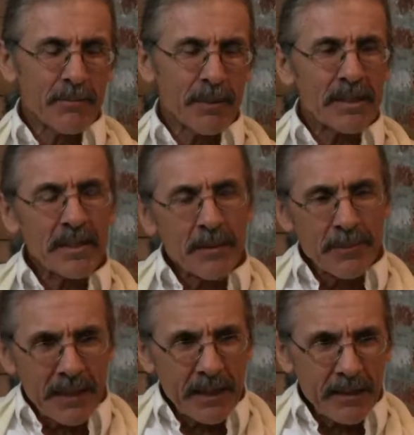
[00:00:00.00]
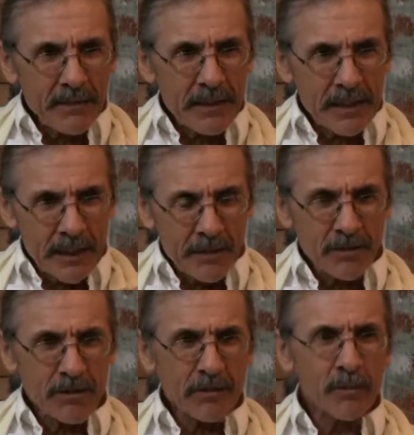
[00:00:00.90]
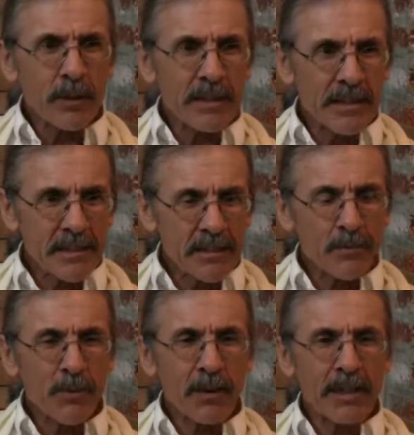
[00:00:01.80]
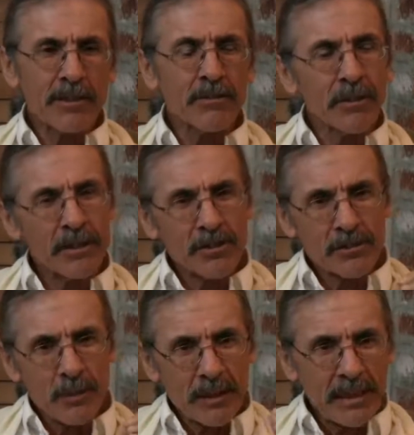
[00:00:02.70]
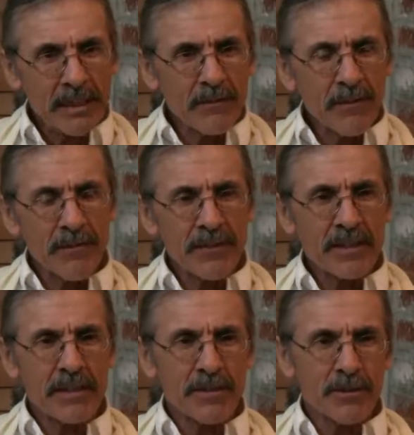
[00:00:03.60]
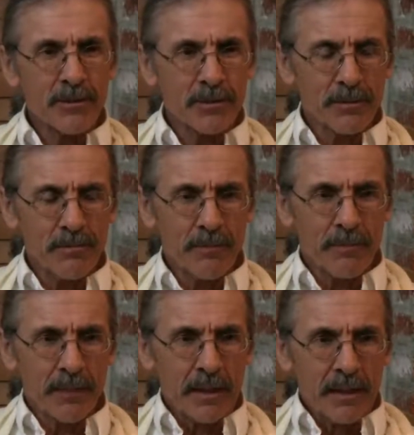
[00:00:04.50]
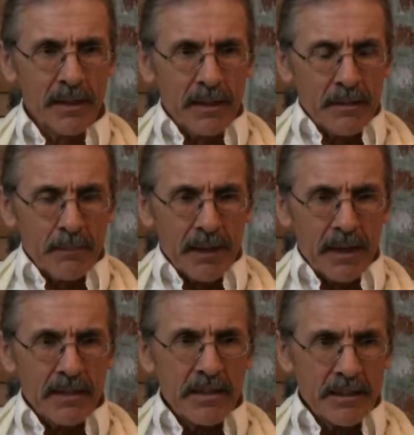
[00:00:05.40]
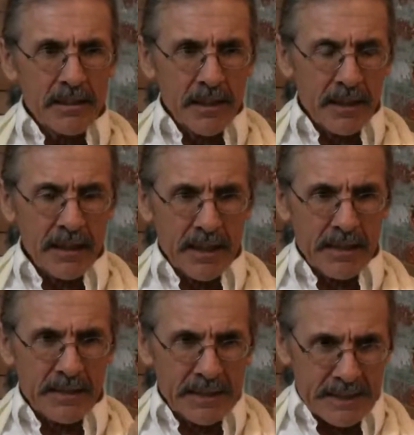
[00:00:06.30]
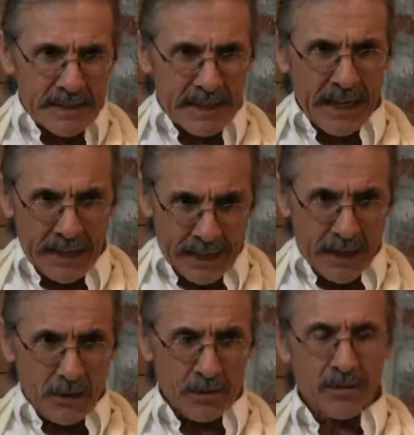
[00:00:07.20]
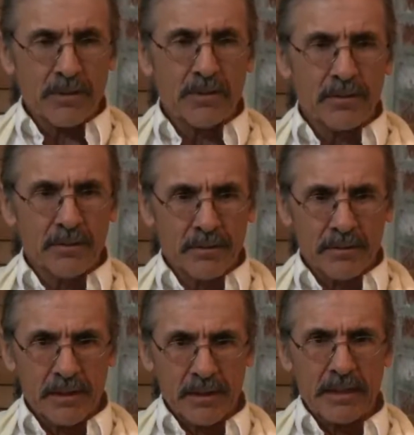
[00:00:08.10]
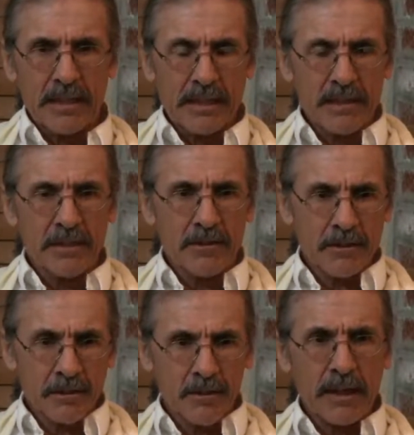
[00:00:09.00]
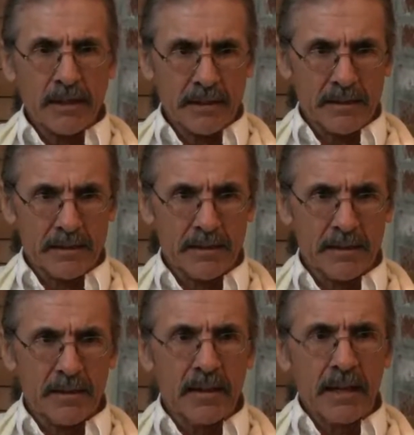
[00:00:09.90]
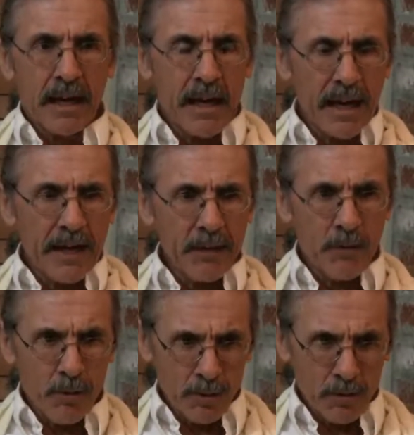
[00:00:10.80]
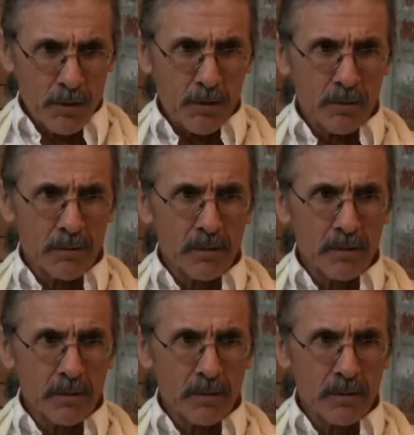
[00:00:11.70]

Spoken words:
but something of the nature of what this is pointing to, I just wanted to give emphasis to. Because it's the things that stand out, the things that strike us, high or low.